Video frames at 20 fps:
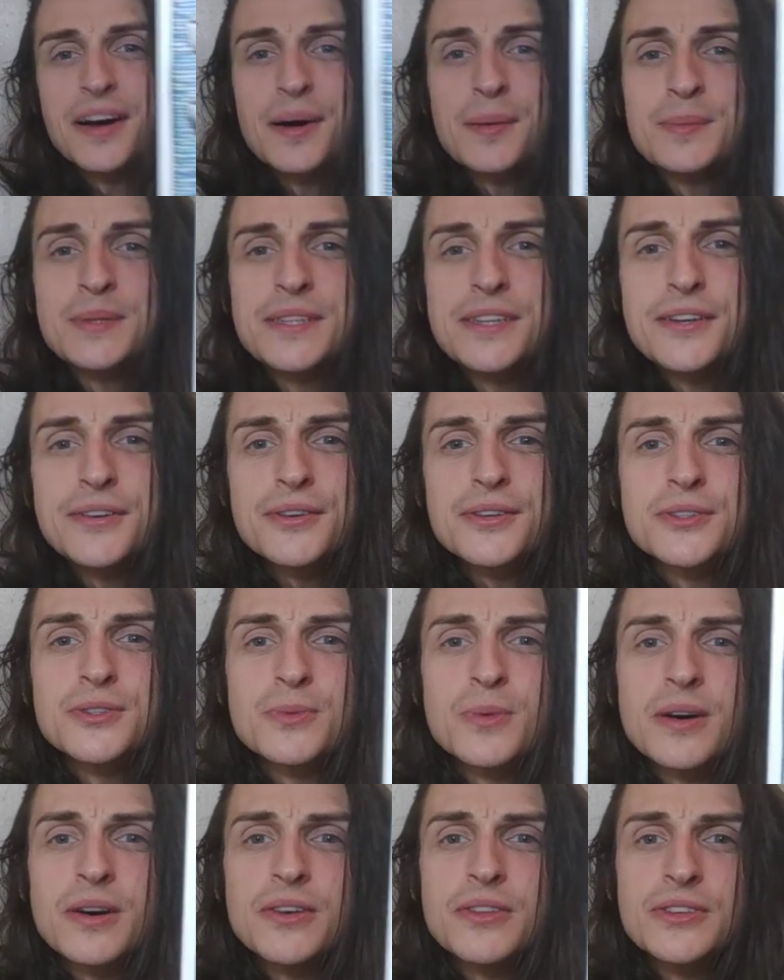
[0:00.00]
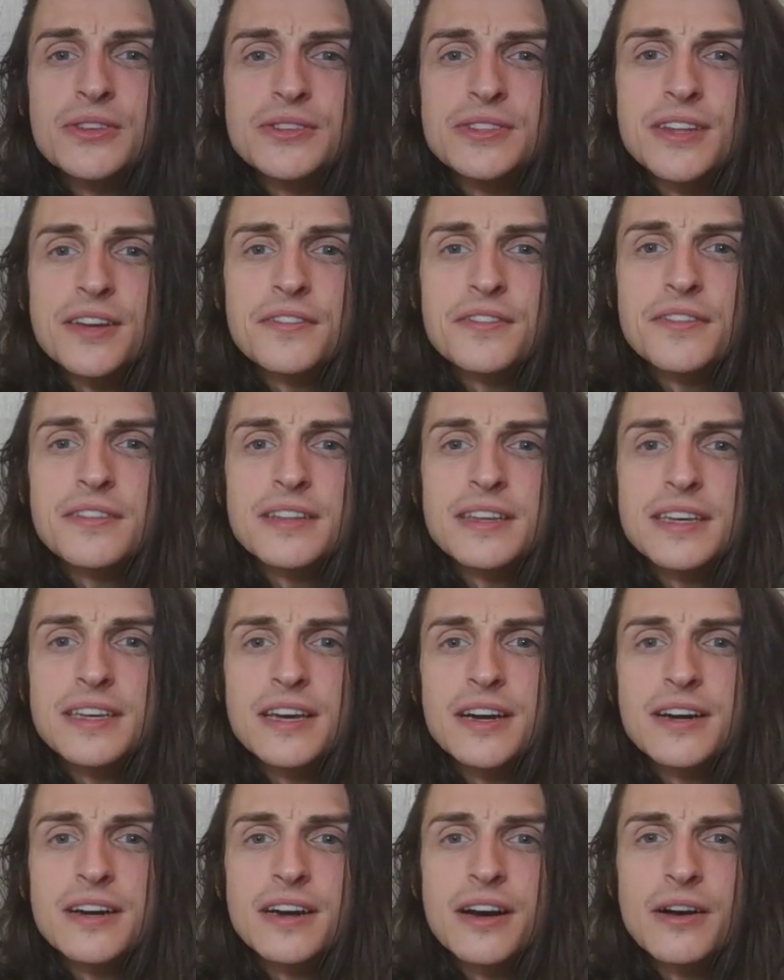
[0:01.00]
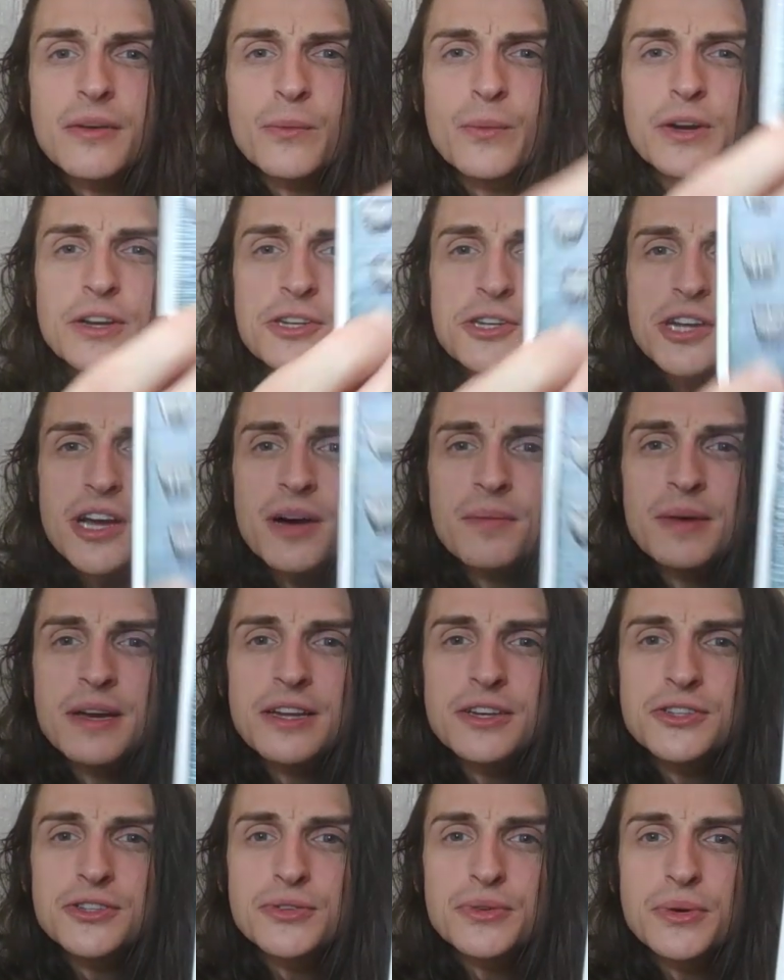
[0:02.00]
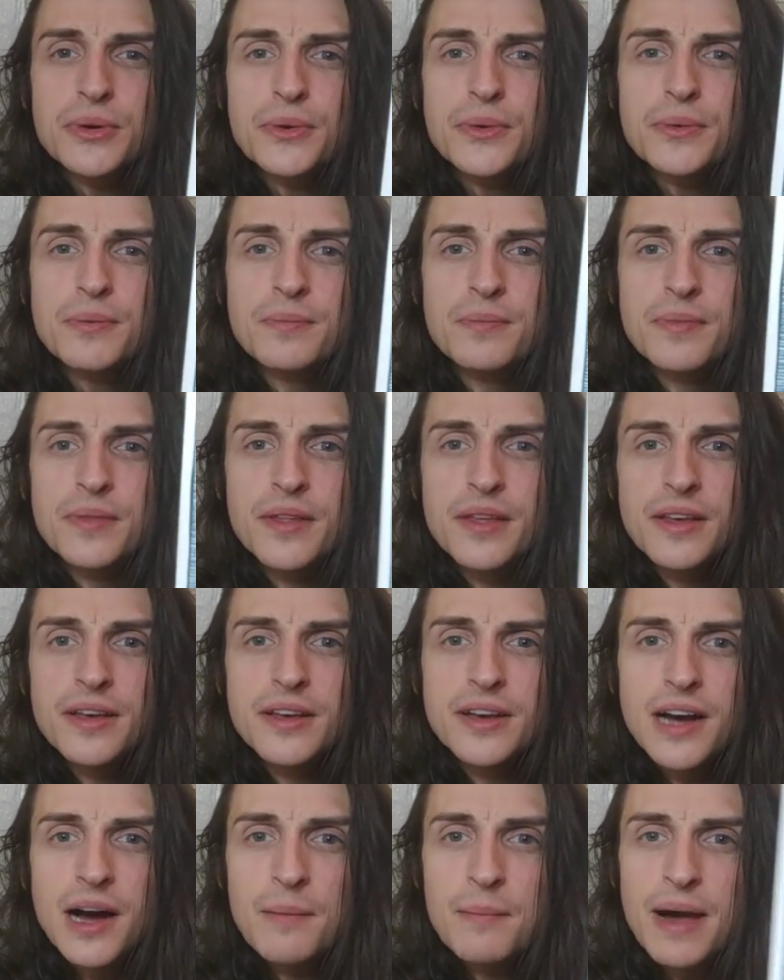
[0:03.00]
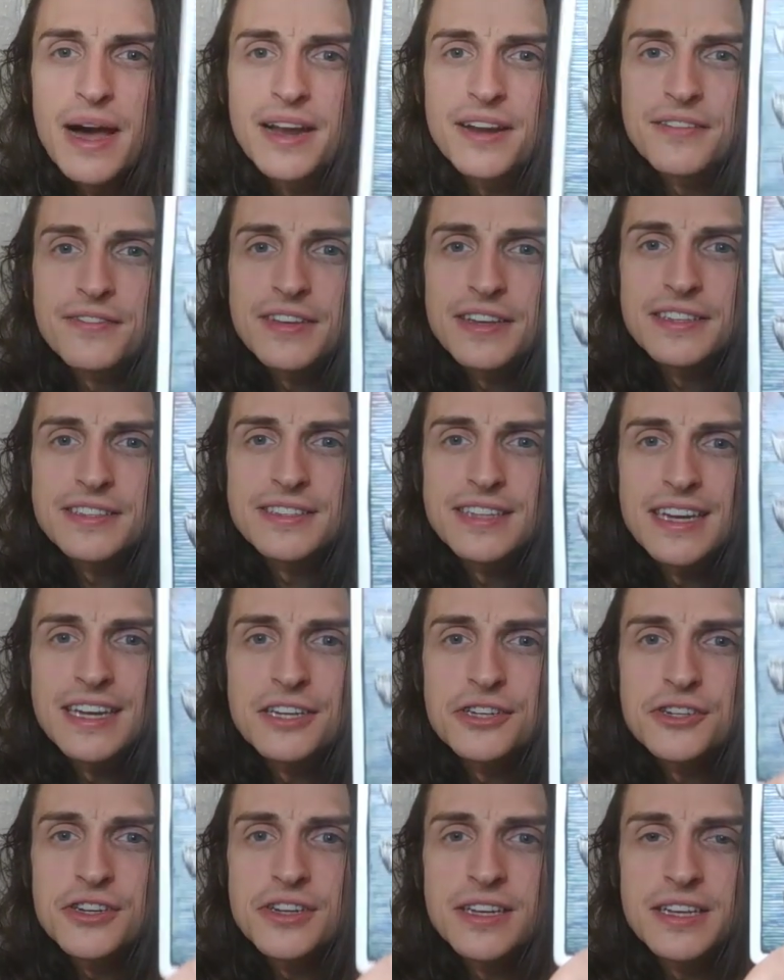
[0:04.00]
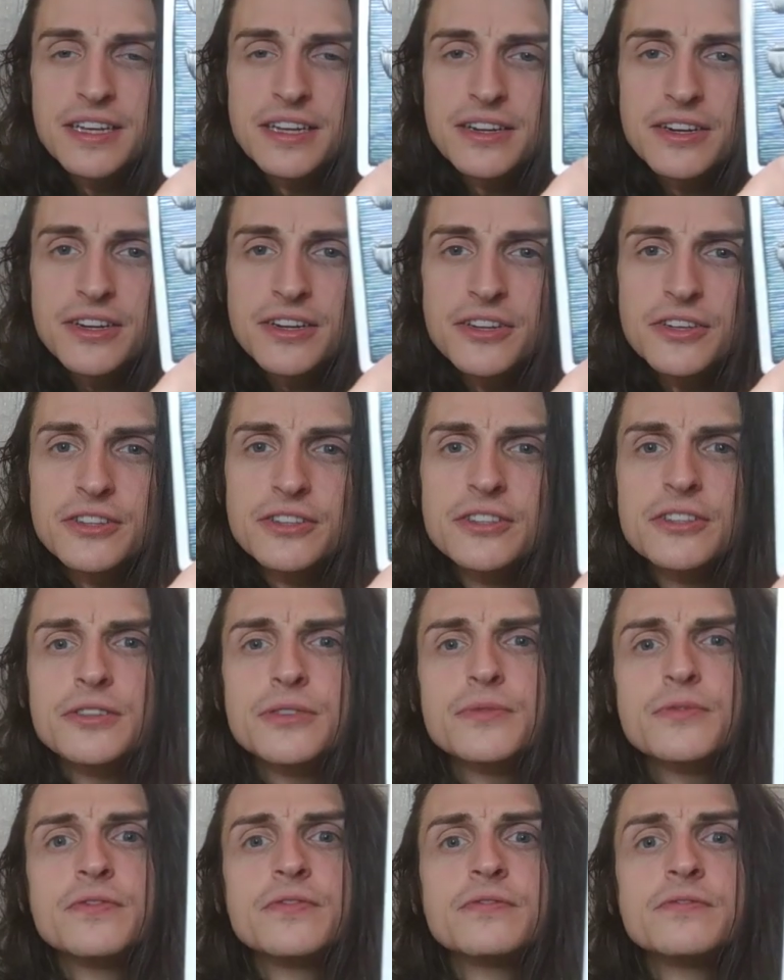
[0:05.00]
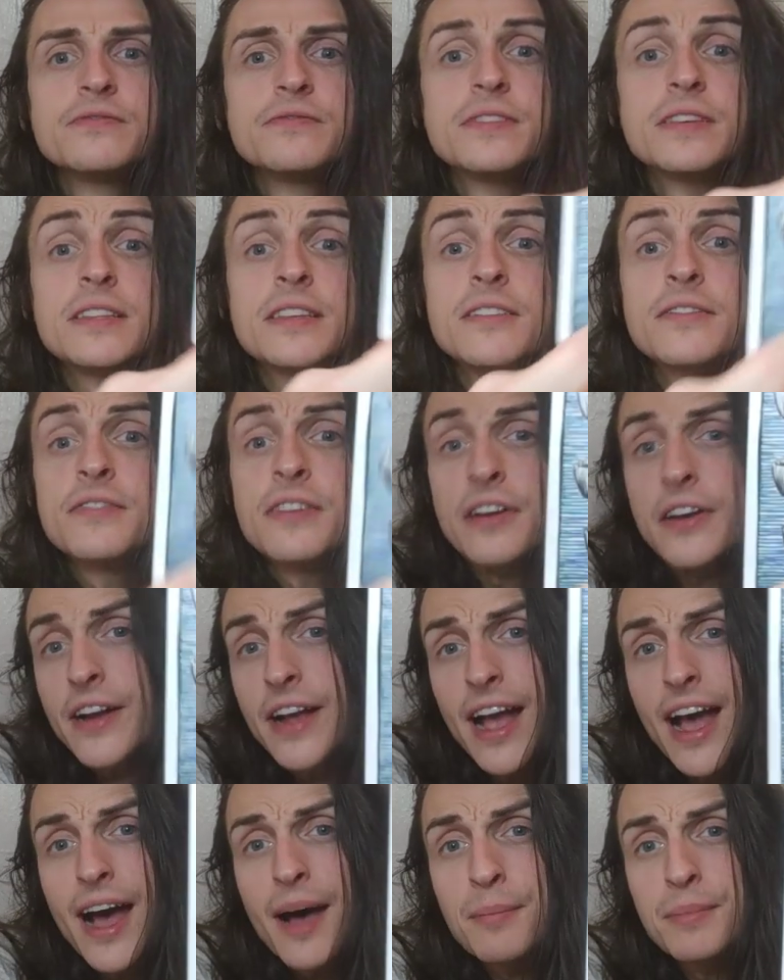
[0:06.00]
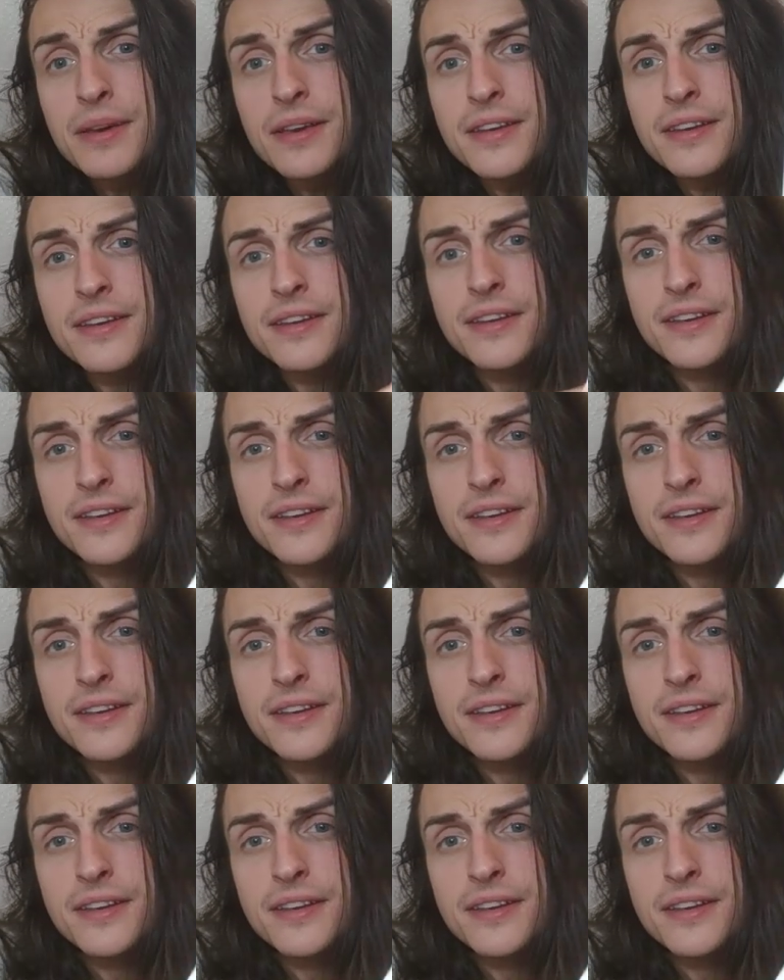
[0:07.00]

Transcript: Cups here as well. There's definitely a wish coming true, a manifestation here. You're feeling very happy.